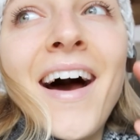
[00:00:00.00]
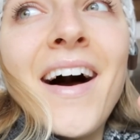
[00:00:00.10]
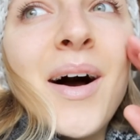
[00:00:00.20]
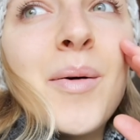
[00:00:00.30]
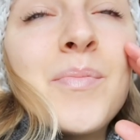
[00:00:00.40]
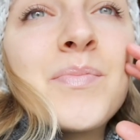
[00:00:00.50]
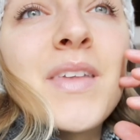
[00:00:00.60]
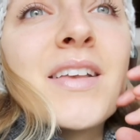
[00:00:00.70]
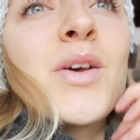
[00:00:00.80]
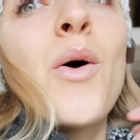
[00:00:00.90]
Um,
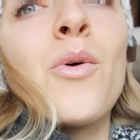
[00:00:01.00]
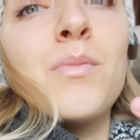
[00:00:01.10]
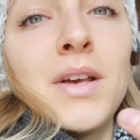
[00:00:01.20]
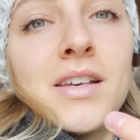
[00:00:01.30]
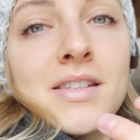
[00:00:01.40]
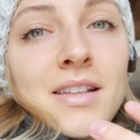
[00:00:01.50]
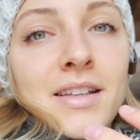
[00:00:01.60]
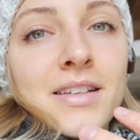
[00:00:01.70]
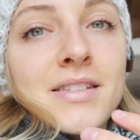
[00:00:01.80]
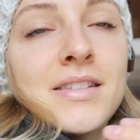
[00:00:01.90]
as a home base, at
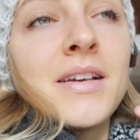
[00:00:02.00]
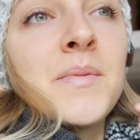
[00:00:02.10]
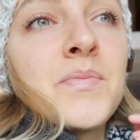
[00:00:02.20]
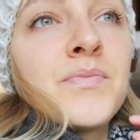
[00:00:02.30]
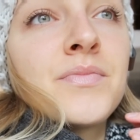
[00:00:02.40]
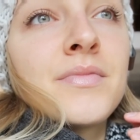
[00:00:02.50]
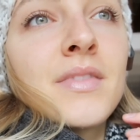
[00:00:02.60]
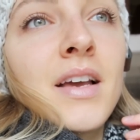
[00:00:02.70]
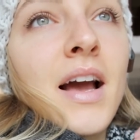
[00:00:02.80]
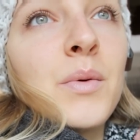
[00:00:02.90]
least.
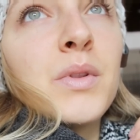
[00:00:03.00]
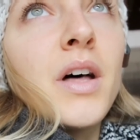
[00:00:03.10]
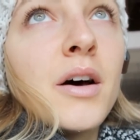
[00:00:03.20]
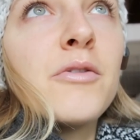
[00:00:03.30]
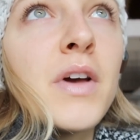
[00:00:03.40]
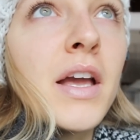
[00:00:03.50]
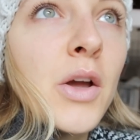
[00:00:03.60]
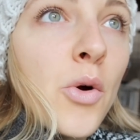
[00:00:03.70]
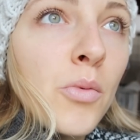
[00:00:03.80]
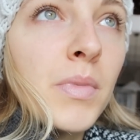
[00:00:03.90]
I would love a
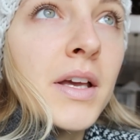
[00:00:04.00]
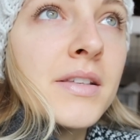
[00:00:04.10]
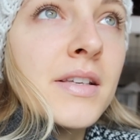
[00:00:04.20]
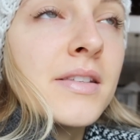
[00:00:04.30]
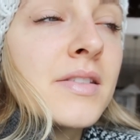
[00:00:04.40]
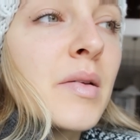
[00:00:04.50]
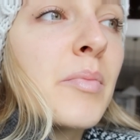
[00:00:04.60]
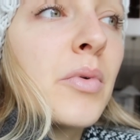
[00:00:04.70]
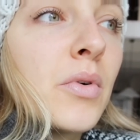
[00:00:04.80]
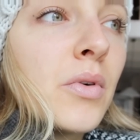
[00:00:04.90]
home base, a
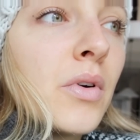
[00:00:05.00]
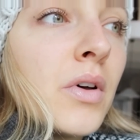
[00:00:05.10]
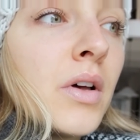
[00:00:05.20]
simple